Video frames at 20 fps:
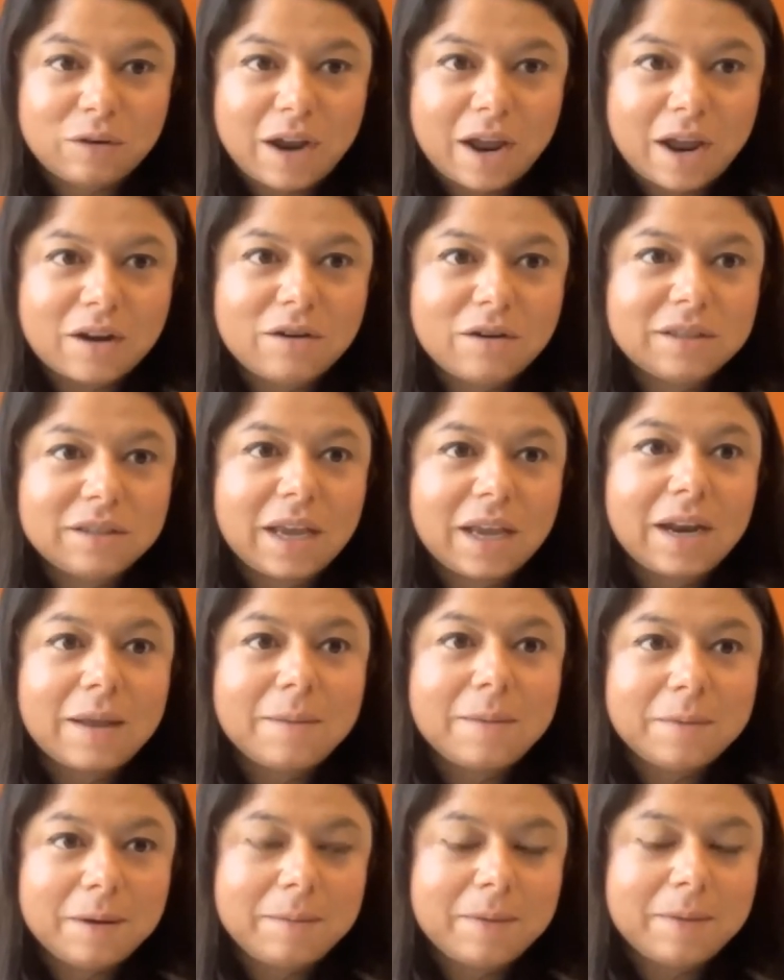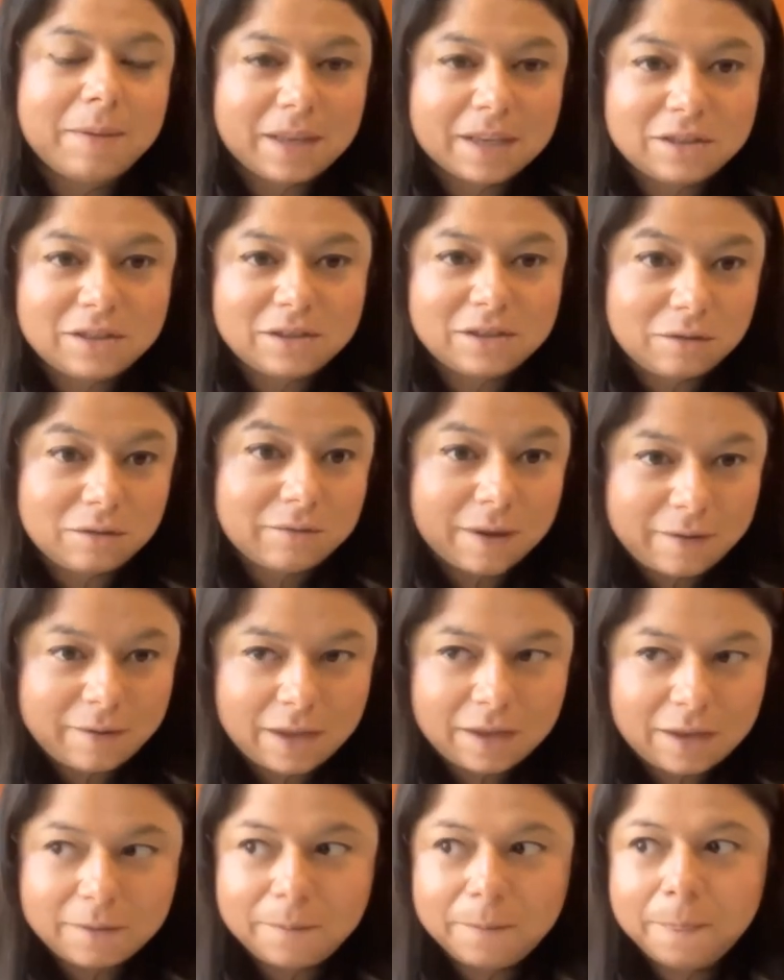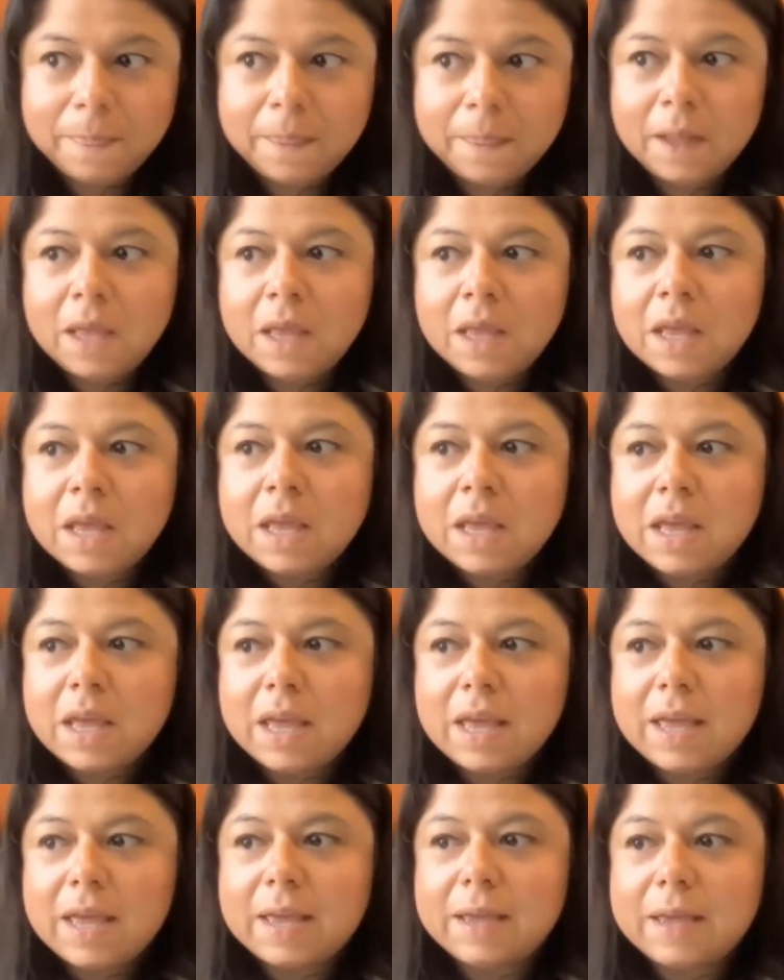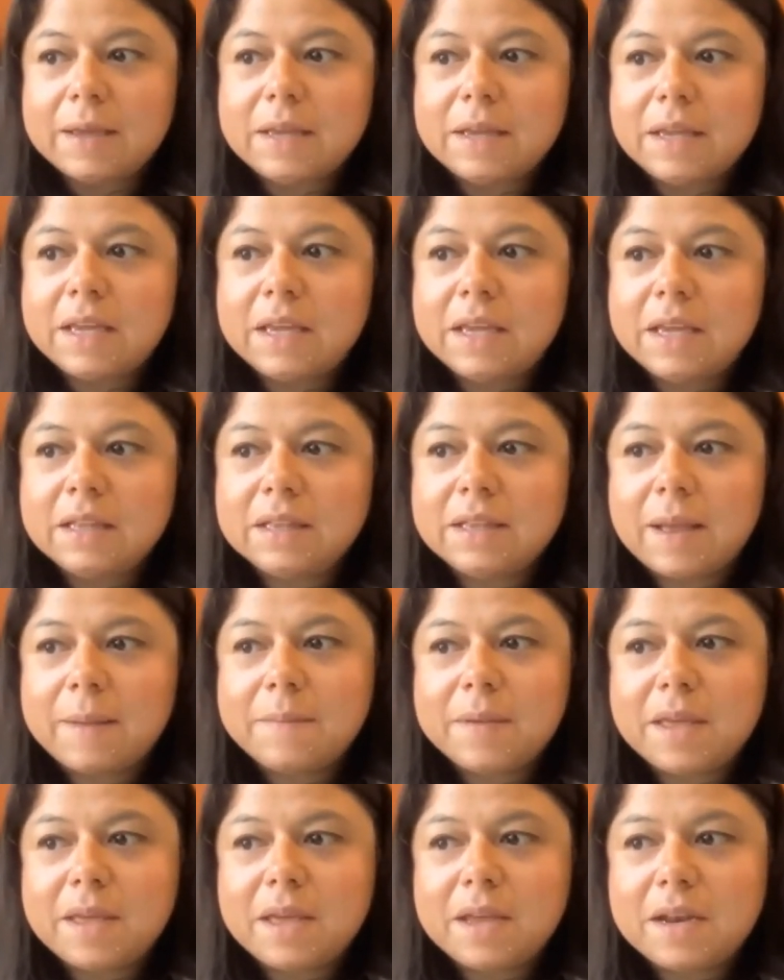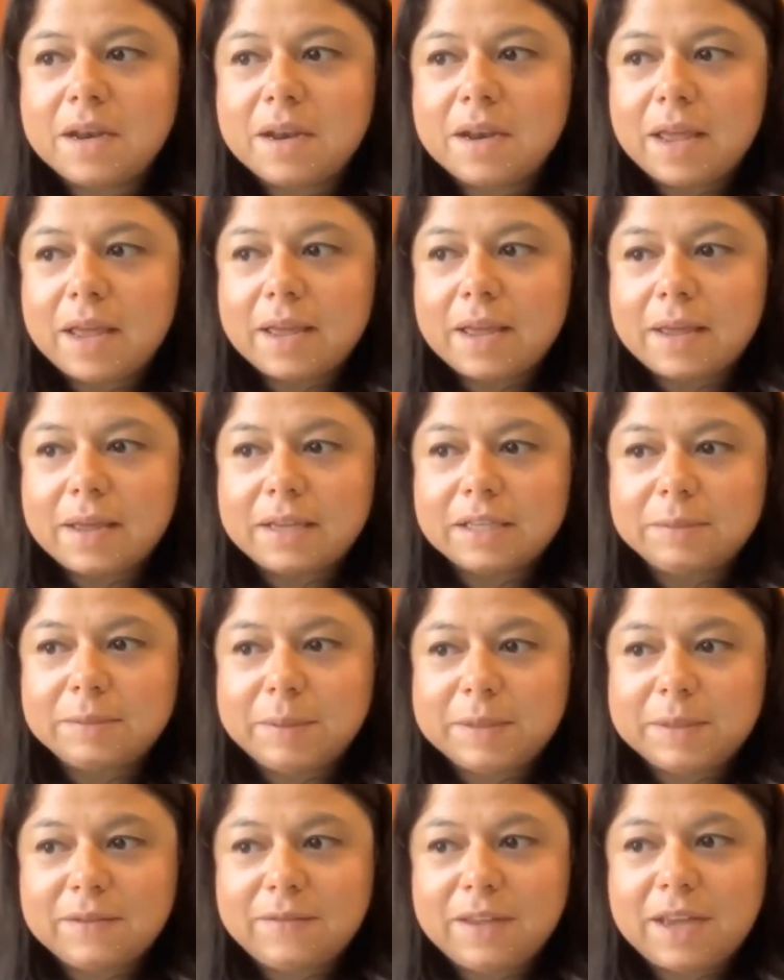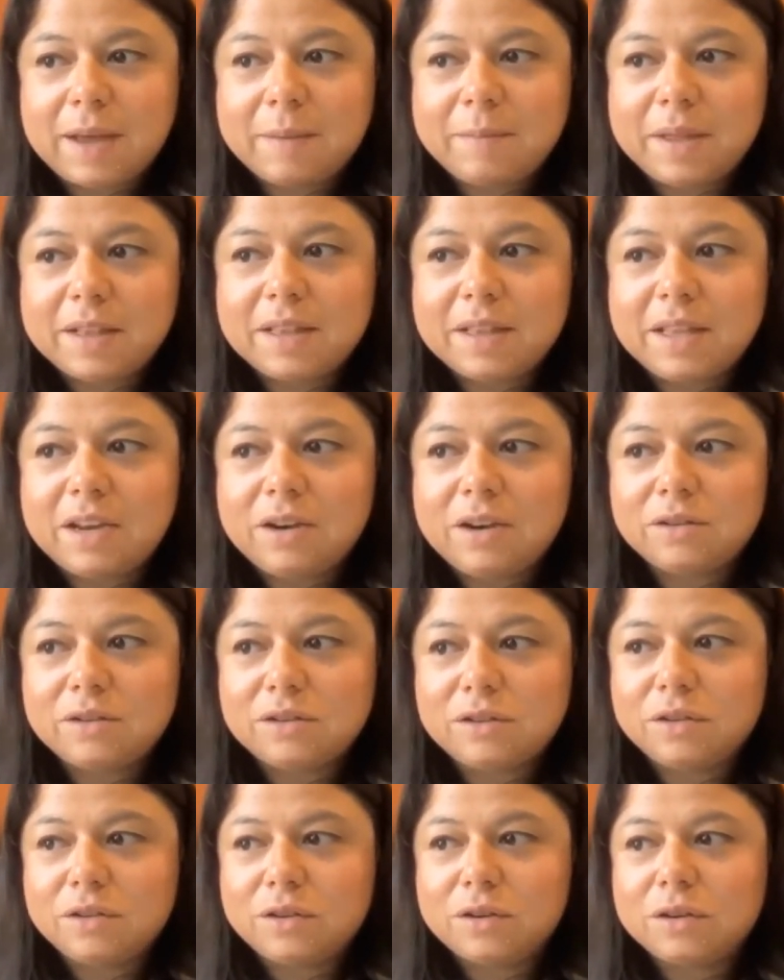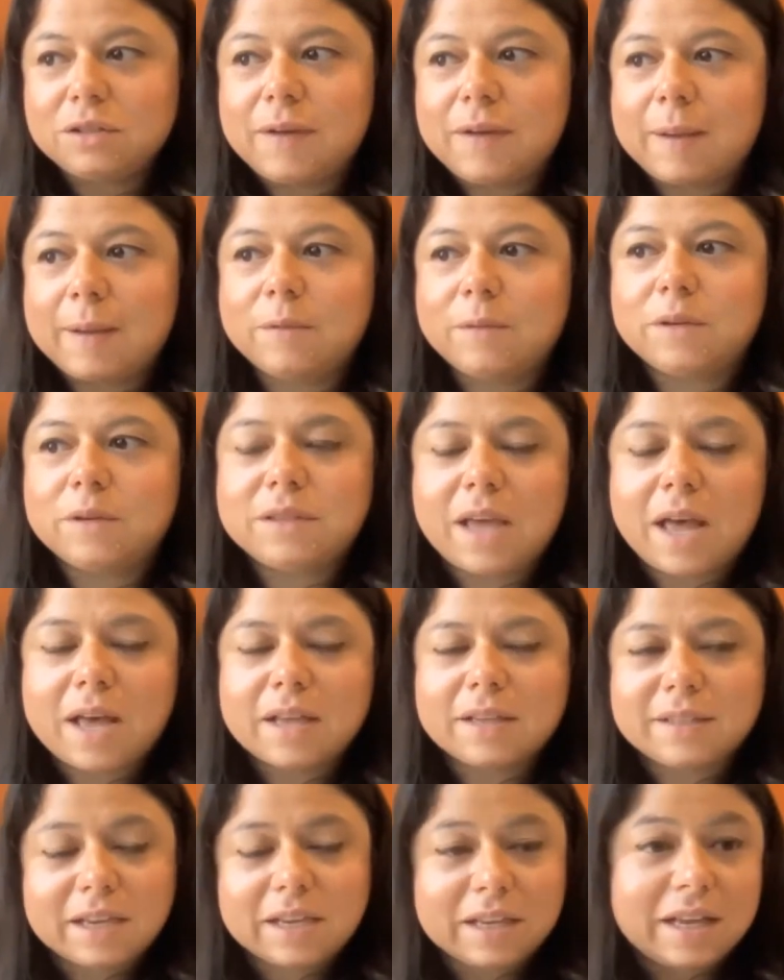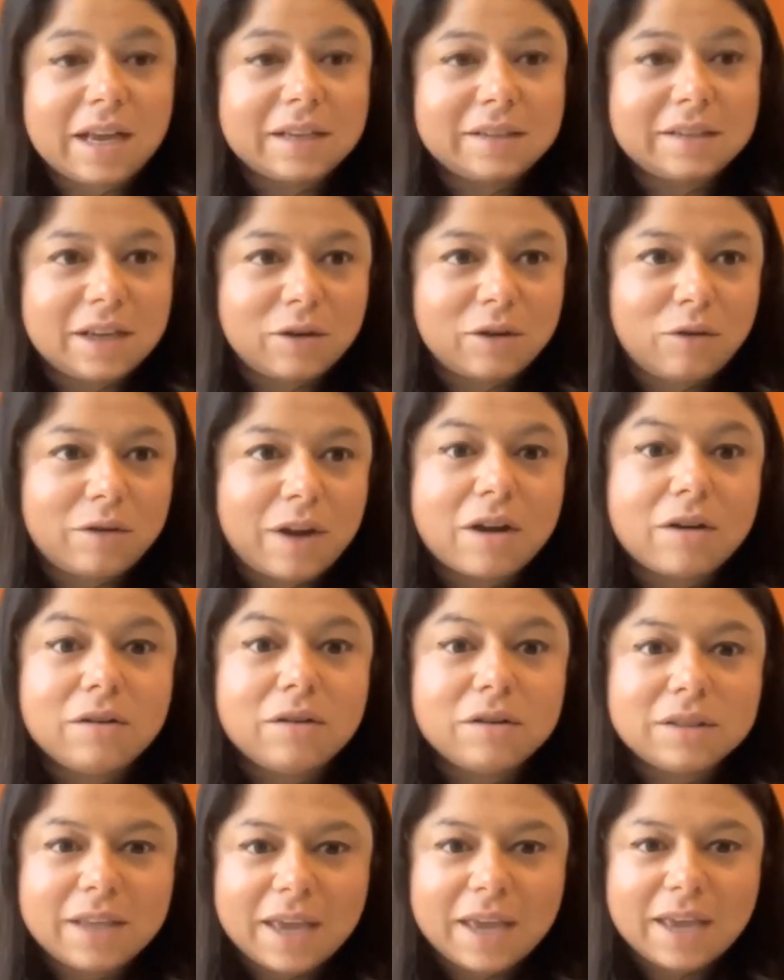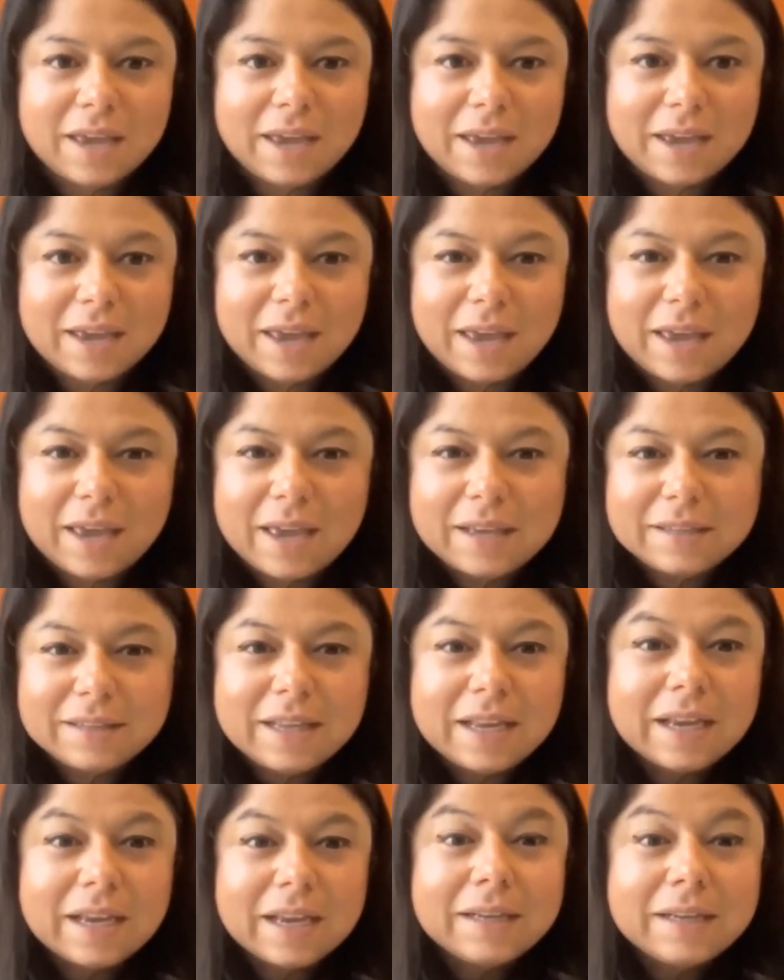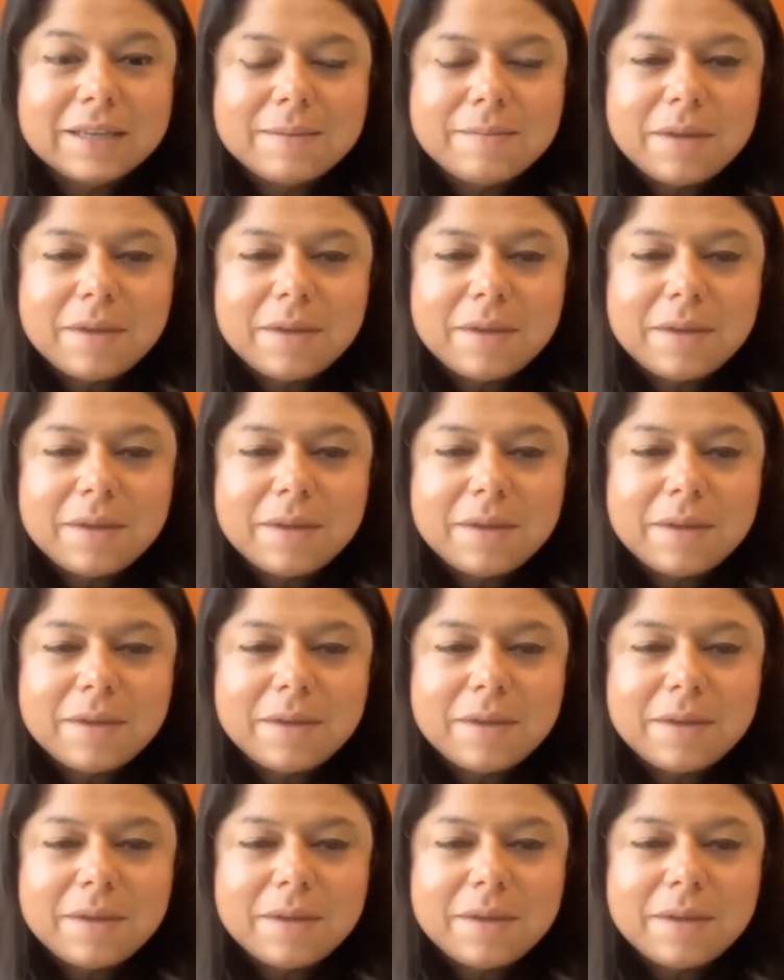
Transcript: plans to make sure that implementation is appropriate, is doing well. And specifically, we are going to make sure that